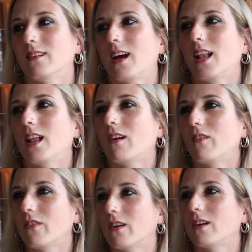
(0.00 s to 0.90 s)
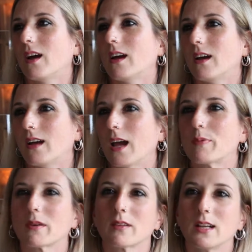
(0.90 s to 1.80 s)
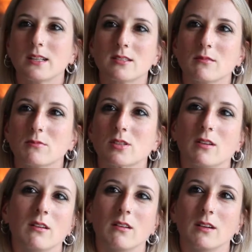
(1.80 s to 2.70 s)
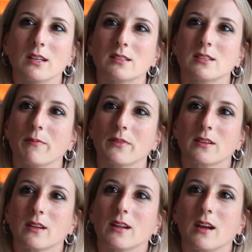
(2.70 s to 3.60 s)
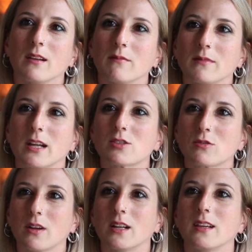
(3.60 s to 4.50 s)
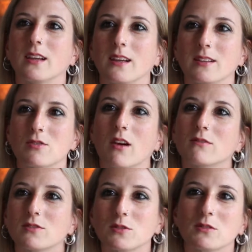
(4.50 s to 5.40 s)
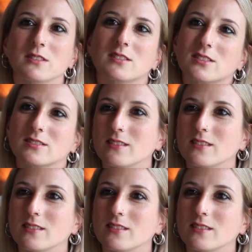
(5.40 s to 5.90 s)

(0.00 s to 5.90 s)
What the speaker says: I love hyperrealism, so it's something that I'm naturally drawn to. It's